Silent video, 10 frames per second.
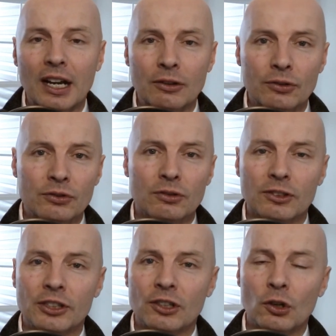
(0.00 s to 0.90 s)
crystal
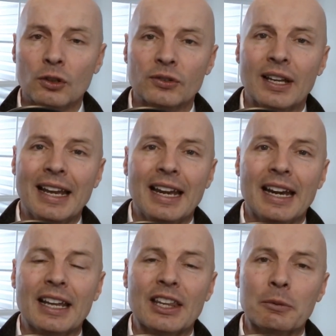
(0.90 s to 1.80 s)
clear goals.
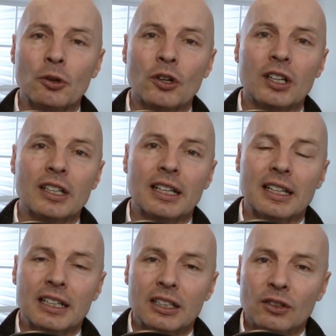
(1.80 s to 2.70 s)
And then we're going to
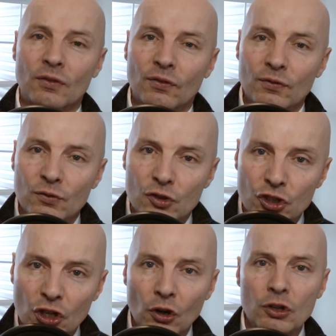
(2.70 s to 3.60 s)

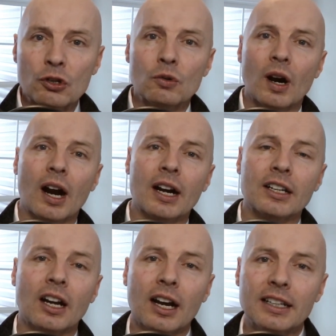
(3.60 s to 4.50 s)
show you our
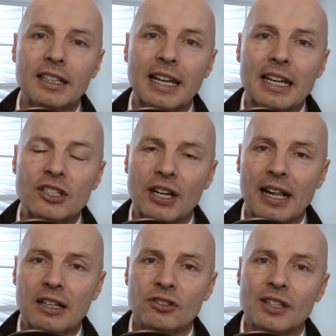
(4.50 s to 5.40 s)
90-day
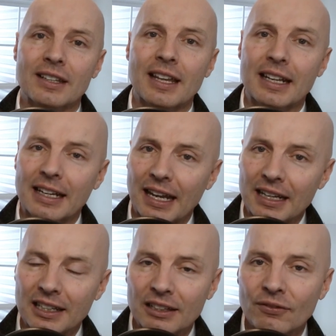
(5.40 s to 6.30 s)
challenge. And then
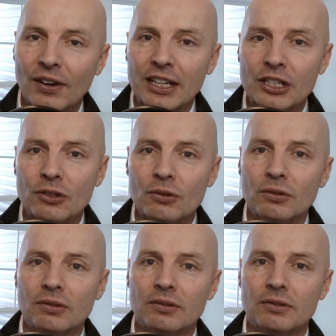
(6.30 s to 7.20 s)
again, invite you
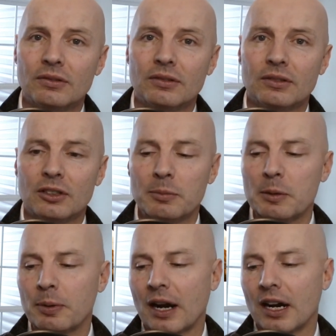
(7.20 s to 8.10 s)
to be
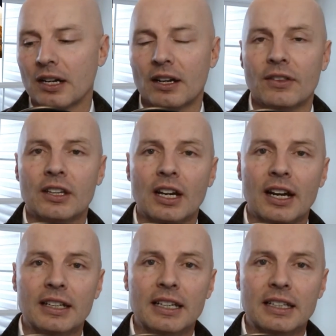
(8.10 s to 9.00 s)
part of the
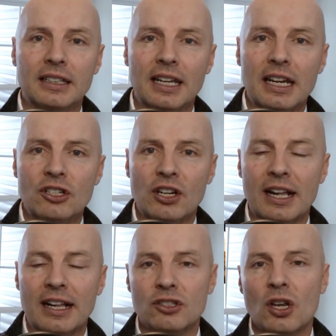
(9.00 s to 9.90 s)
90-day
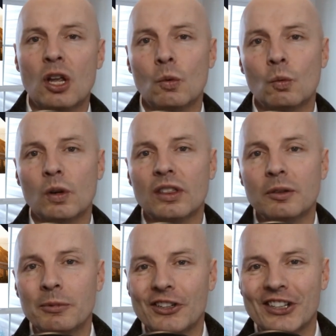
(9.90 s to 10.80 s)
challenge with the
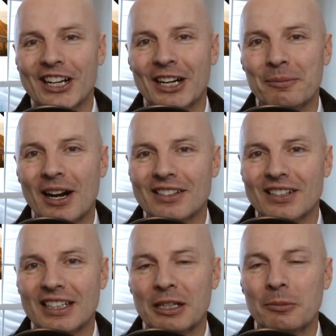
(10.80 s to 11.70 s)
Millionaire
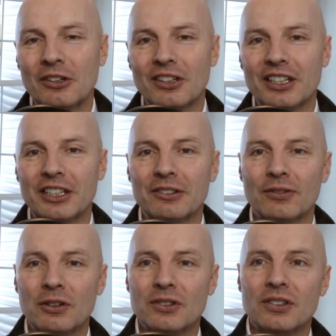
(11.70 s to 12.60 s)
Mindset community here,
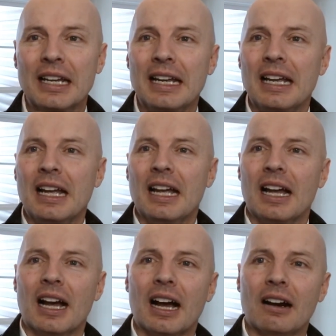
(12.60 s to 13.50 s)
folks.
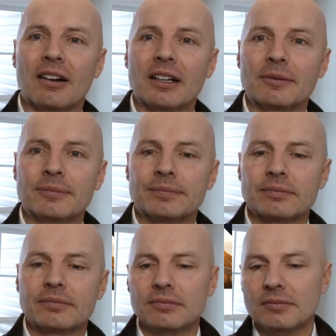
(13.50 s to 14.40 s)
All right,
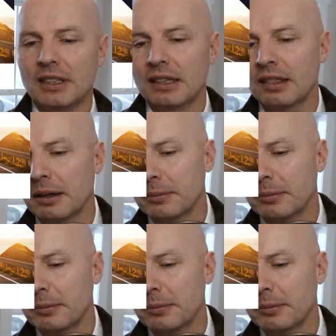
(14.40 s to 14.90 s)
let me